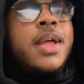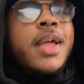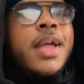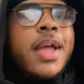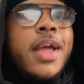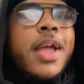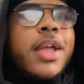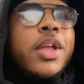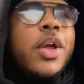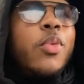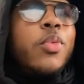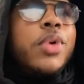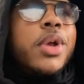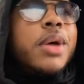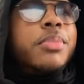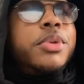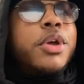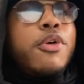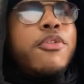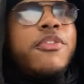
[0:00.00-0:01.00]
Hey, yo, what
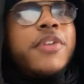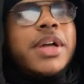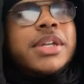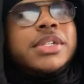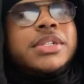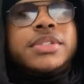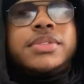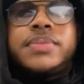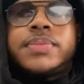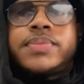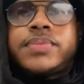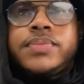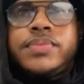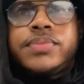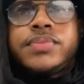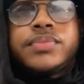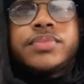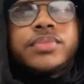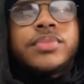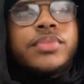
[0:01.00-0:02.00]
up, though, fellas?
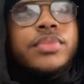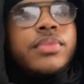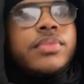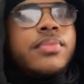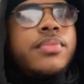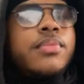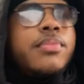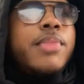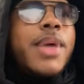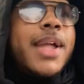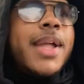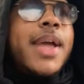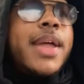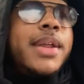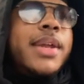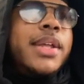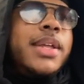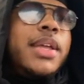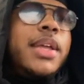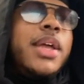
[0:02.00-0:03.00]
Back at
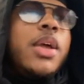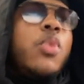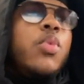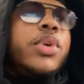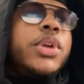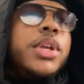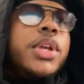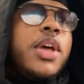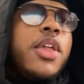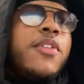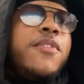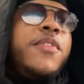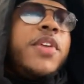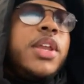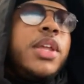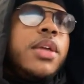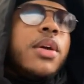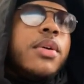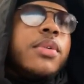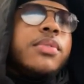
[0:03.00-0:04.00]
it again with another
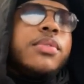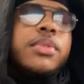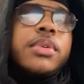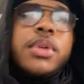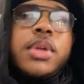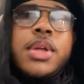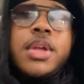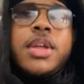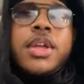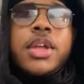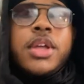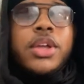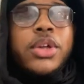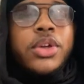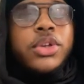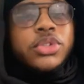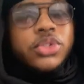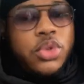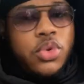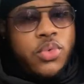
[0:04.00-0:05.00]
video.
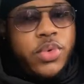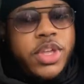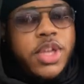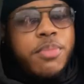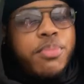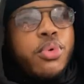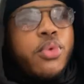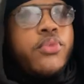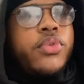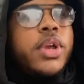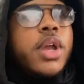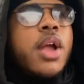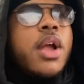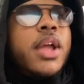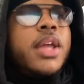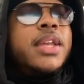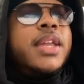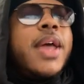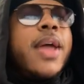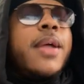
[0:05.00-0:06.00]
Because, we improving
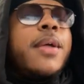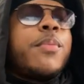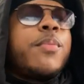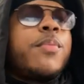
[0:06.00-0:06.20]
every day.